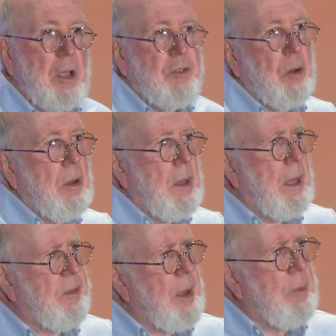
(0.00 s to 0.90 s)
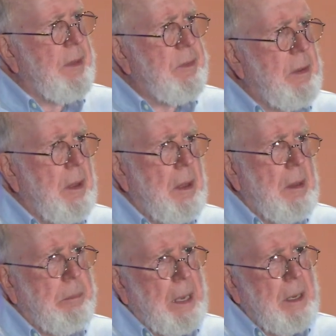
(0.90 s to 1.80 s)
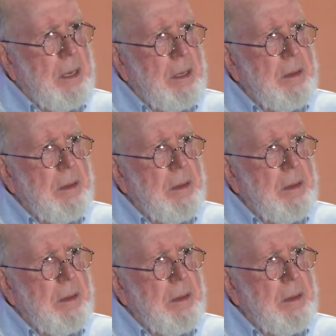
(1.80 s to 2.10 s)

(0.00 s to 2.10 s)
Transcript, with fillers: So in some ways, but